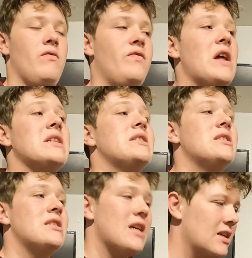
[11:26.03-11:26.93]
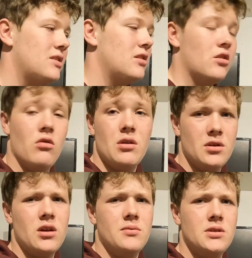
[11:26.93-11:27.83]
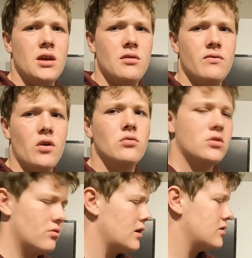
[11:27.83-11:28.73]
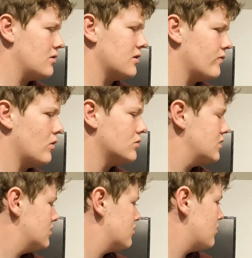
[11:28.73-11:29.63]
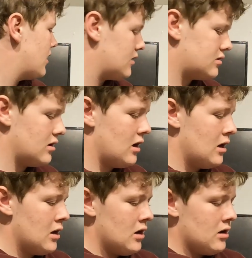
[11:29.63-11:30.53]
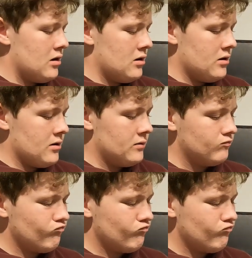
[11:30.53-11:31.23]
fantastico. I think I'm saying volts correct. I think volts is correct. Yeah.